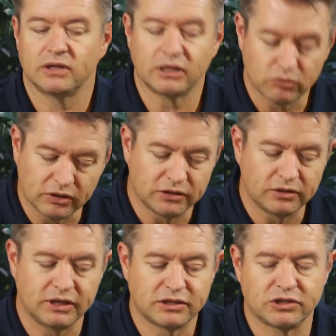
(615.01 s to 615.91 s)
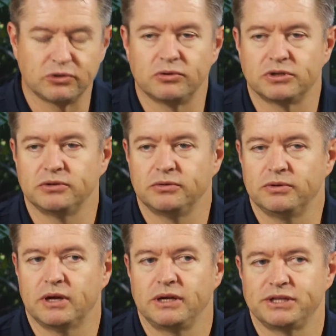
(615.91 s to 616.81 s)
They really do need to talk
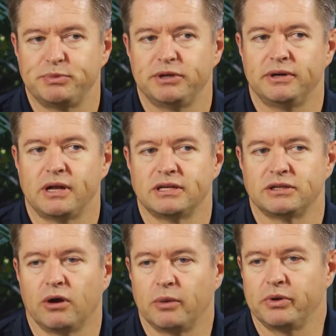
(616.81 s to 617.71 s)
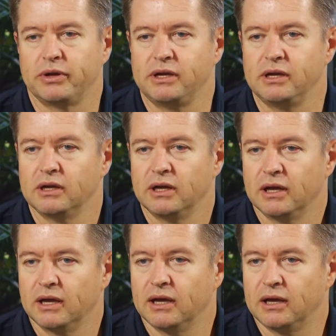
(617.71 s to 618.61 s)
to an experienced IP
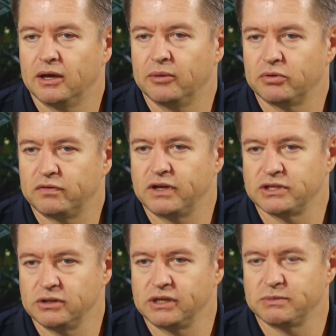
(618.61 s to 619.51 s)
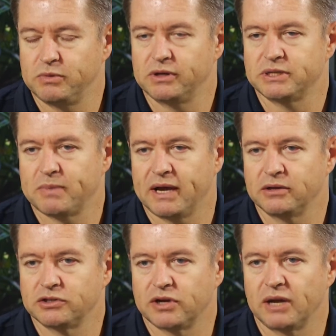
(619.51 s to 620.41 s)
professional, experienced
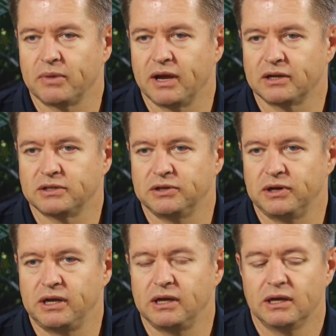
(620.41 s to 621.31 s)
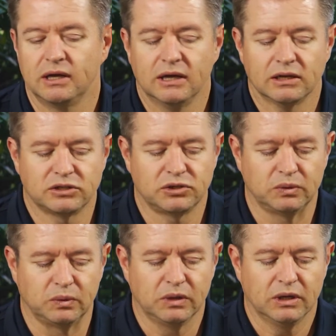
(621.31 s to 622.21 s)
patent or trademark attorney
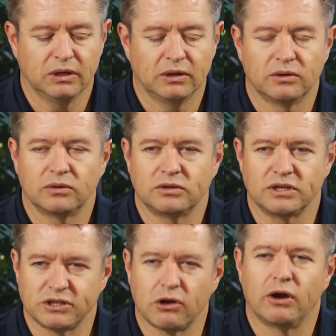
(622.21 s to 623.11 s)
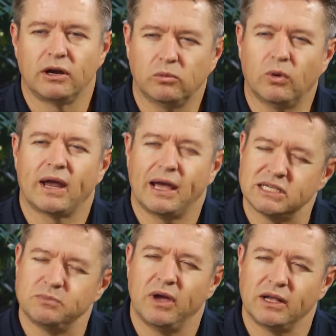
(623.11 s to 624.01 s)
to decide what
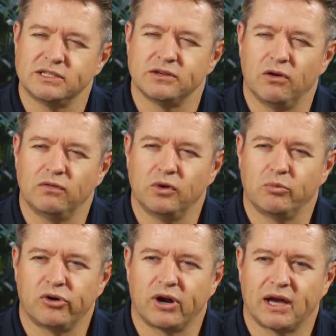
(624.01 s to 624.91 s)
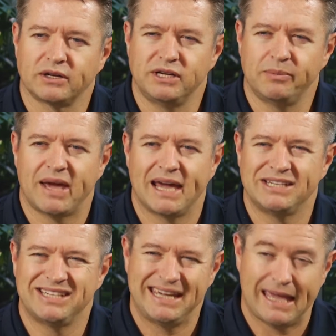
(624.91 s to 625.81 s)
aspects of your product and your
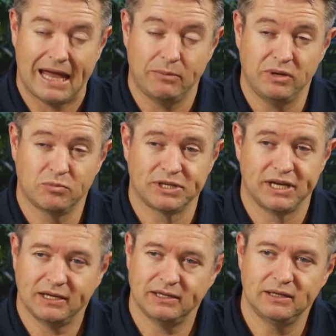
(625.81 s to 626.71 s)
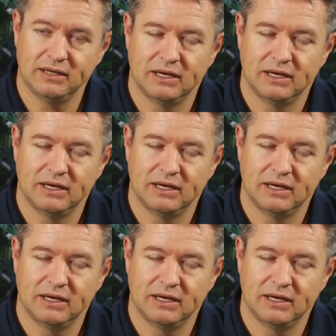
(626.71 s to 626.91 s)
packaging can be protected